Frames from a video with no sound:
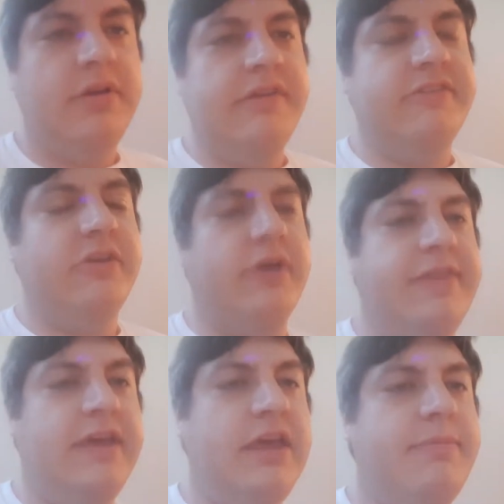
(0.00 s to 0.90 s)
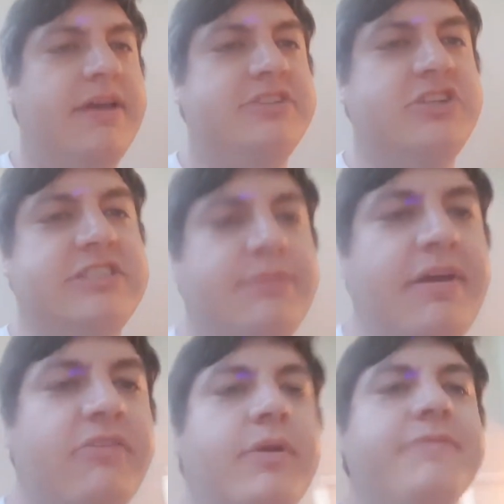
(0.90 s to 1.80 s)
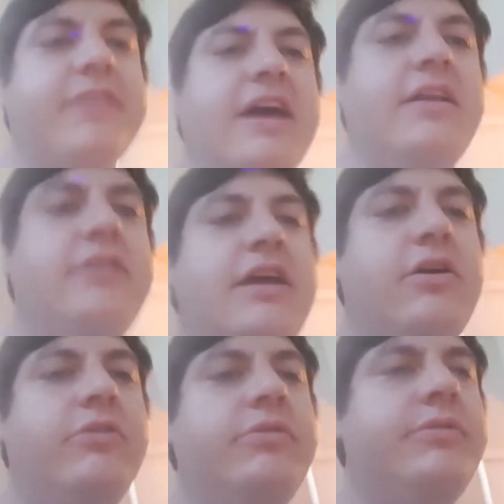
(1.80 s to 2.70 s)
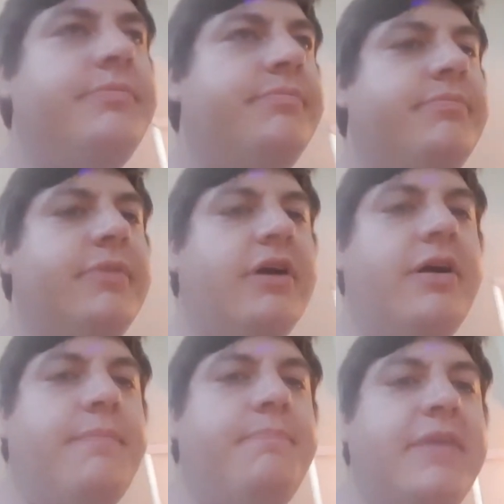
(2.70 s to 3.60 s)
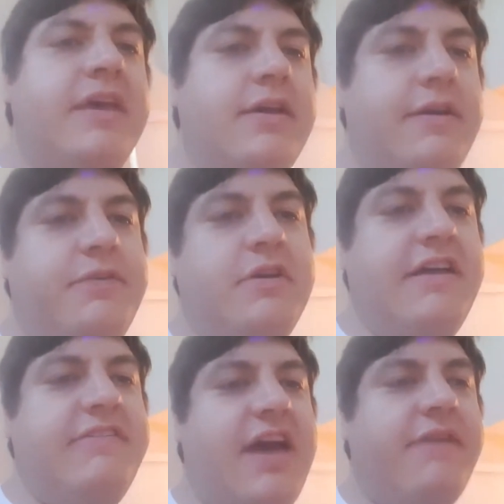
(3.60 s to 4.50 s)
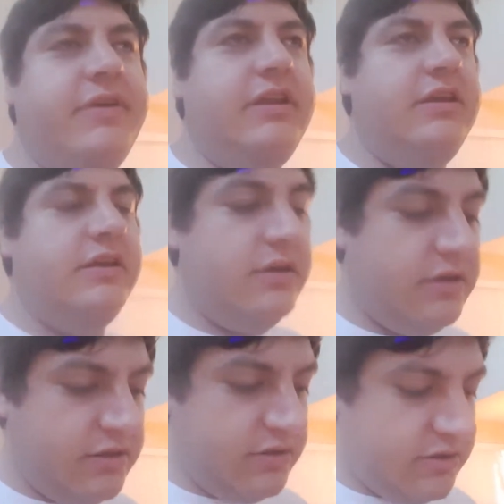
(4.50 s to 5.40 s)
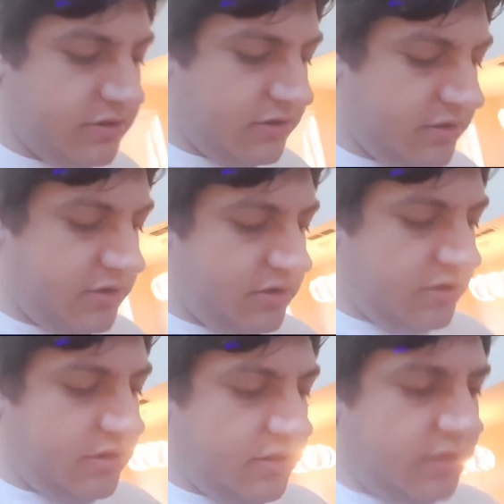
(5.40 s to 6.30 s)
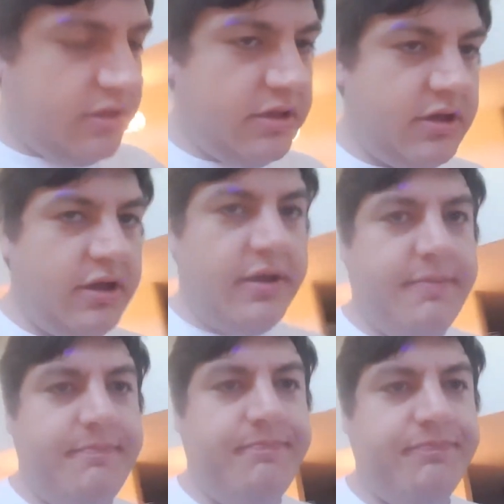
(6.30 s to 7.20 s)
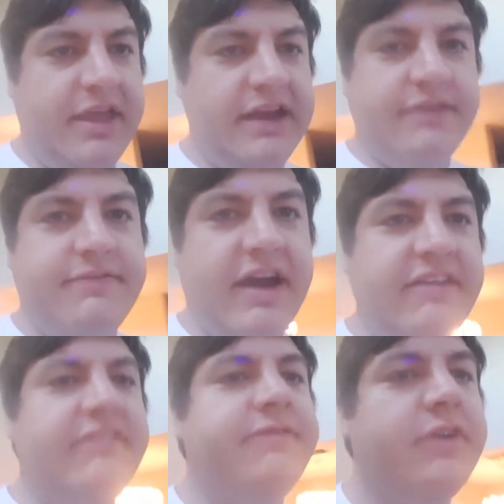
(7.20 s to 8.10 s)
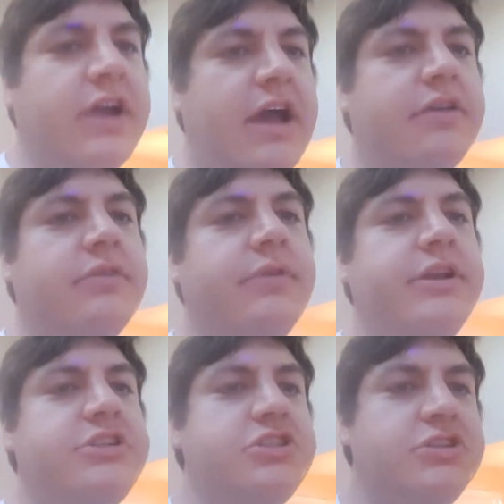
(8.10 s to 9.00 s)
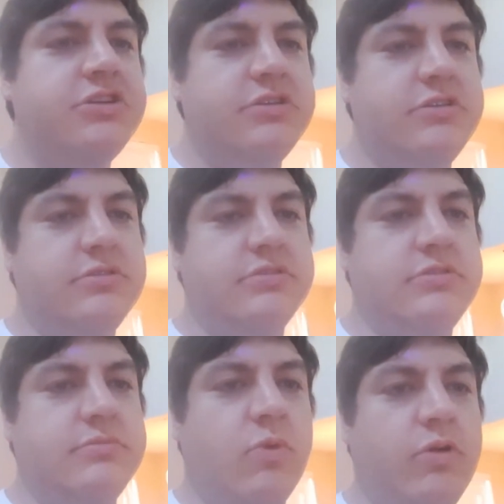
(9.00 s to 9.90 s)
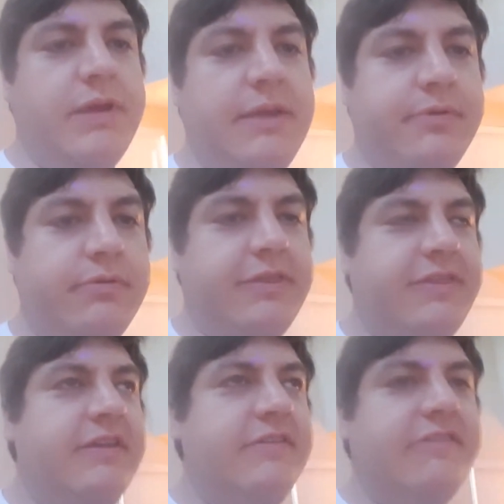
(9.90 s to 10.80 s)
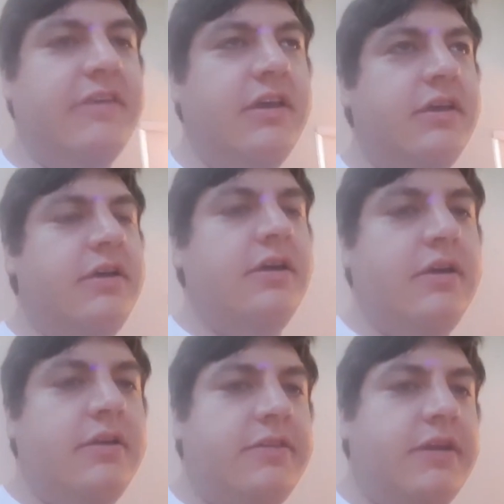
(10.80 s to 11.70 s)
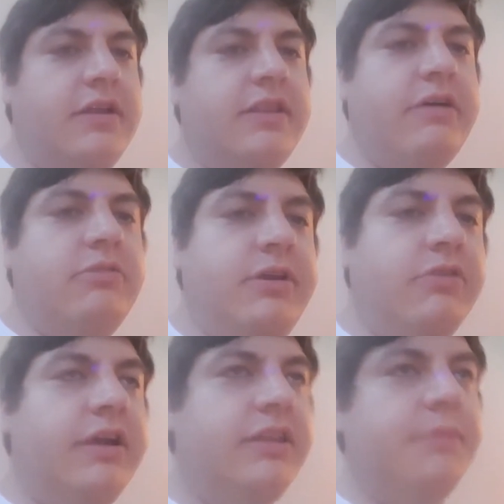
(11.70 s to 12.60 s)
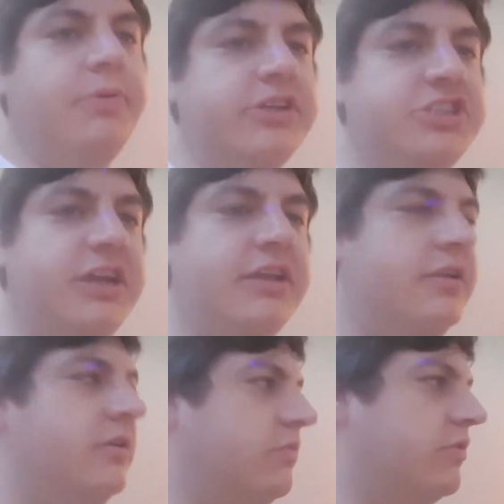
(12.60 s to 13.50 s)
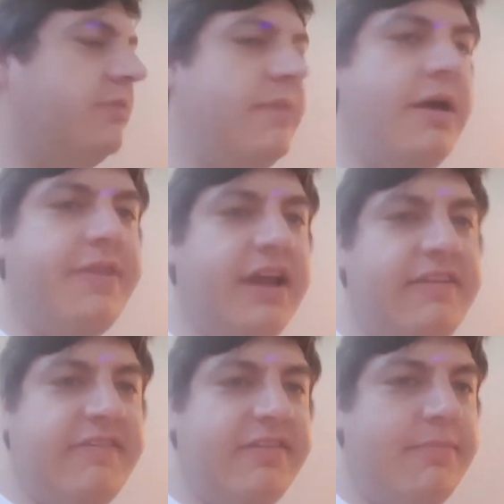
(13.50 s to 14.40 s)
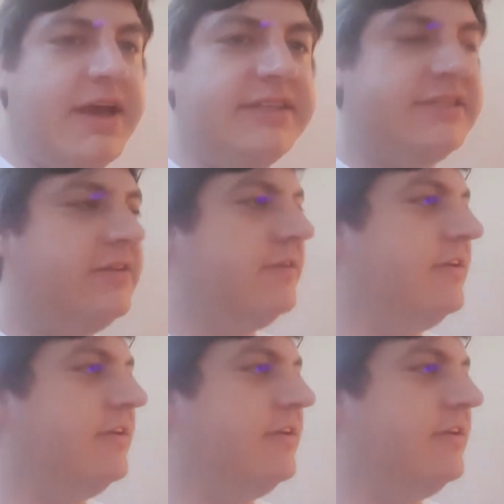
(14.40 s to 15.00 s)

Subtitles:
So I think eBay is just the best way for that now. If you guys have any advice for how to reach more people with these, then that would be greatly appreciated. Word of mouth, I guess, is the best.